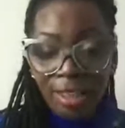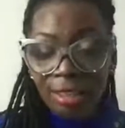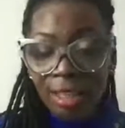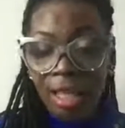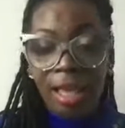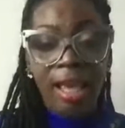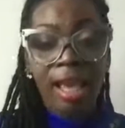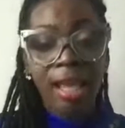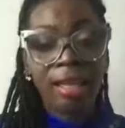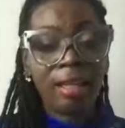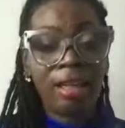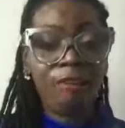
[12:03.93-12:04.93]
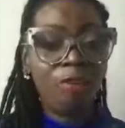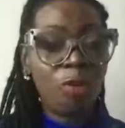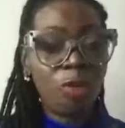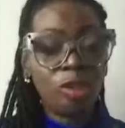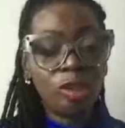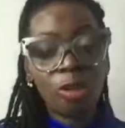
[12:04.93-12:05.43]
And if
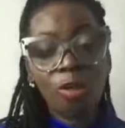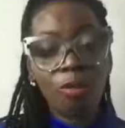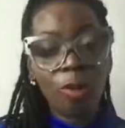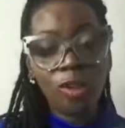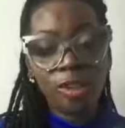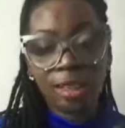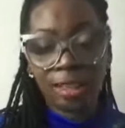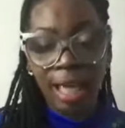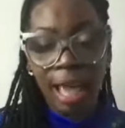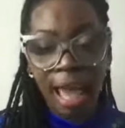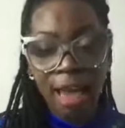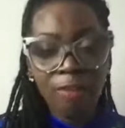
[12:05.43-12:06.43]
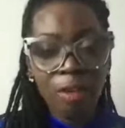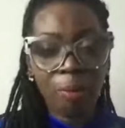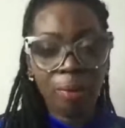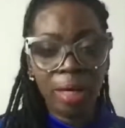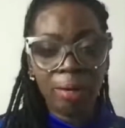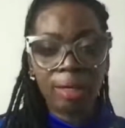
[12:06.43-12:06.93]
you are so fortunate to have your
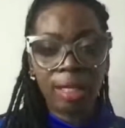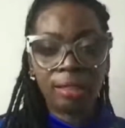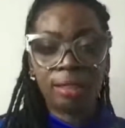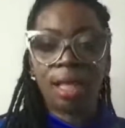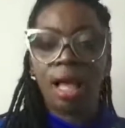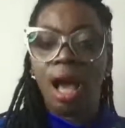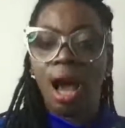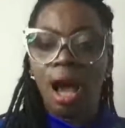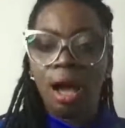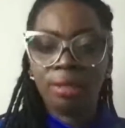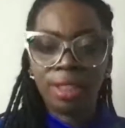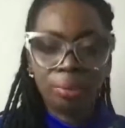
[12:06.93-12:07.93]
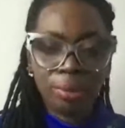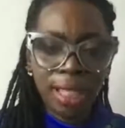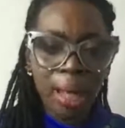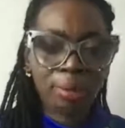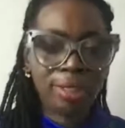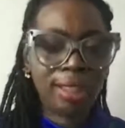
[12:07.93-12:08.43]
parents to
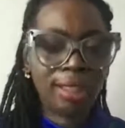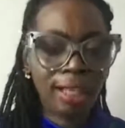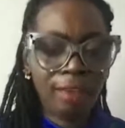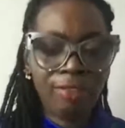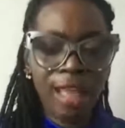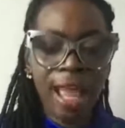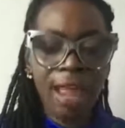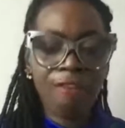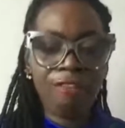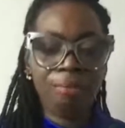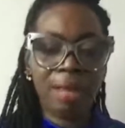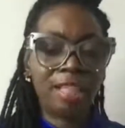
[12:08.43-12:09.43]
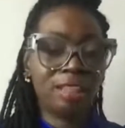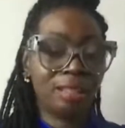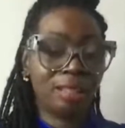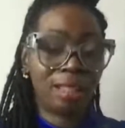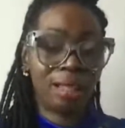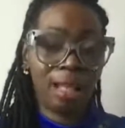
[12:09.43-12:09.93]
be able to give that information
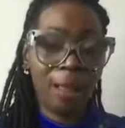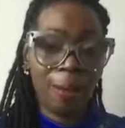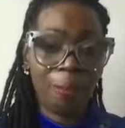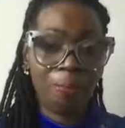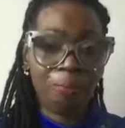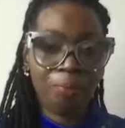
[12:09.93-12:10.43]
to them.